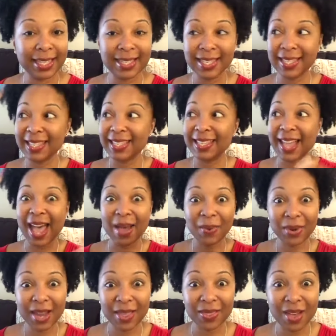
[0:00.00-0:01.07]
This is not
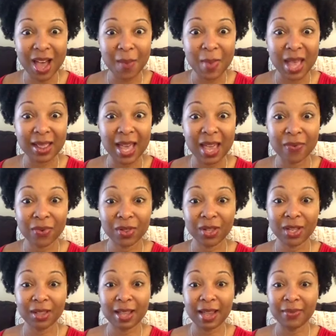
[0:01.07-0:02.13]
what I thought my life would
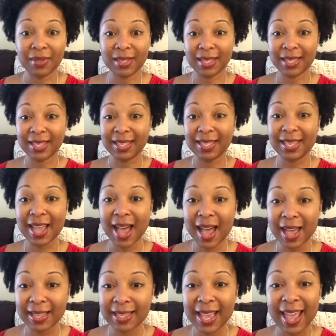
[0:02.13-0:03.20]
look like. This is
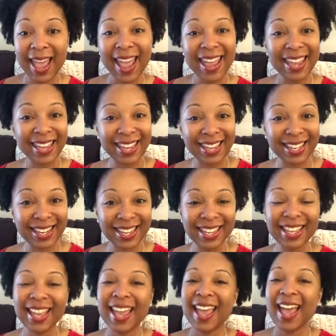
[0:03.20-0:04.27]
not, hey
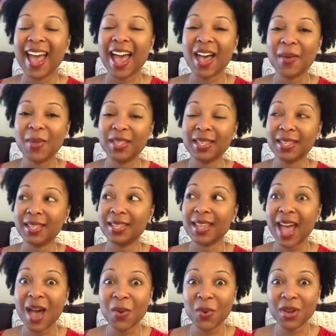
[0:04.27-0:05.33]
Edie, this is
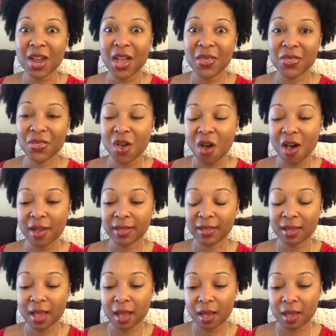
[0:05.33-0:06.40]
not what I thought